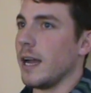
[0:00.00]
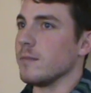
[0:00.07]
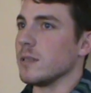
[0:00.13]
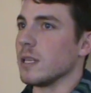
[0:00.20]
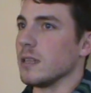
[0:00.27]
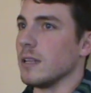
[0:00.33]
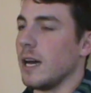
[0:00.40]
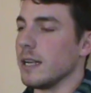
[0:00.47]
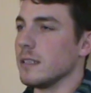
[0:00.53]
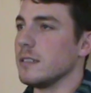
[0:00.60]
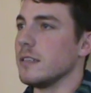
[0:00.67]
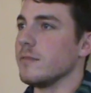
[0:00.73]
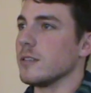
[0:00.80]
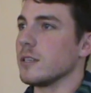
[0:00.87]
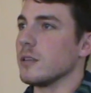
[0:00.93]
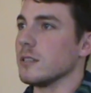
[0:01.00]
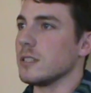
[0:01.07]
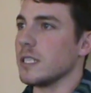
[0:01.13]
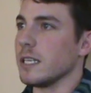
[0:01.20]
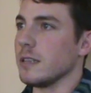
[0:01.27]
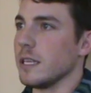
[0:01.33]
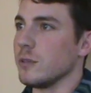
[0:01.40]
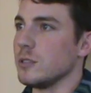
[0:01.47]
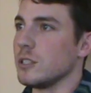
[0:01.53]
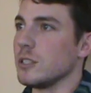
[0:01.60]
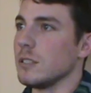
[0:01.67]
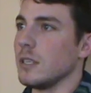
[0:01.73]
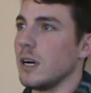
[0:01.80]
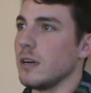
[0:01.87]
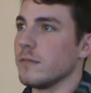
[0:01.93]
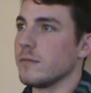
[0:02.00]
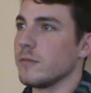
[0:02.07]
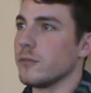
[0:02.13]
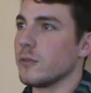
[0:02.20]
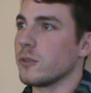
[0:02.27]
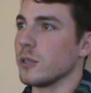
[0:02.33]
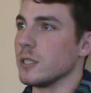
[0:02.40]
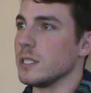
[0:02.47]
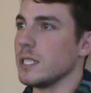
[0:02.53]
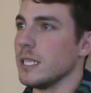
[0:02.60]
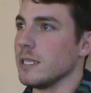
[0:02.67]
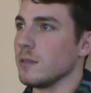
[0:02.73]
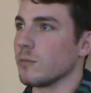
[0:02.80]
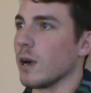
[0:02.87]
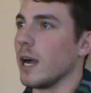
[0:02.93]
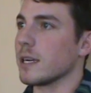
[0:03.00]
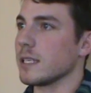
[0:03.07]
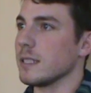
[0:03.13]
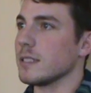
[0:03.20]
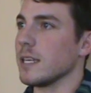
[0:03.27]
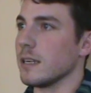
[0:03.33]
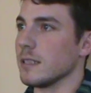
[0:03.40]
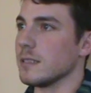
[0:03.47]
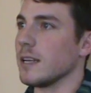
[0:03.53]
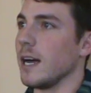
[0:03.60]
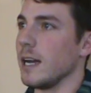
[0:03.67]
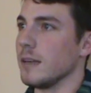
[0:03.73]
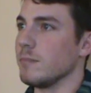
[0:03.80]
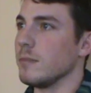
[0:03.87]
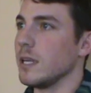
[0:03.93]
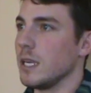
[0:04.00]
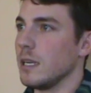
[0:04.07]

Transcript: having a lot of difficulty, and they would shoot off 13 rockets at a time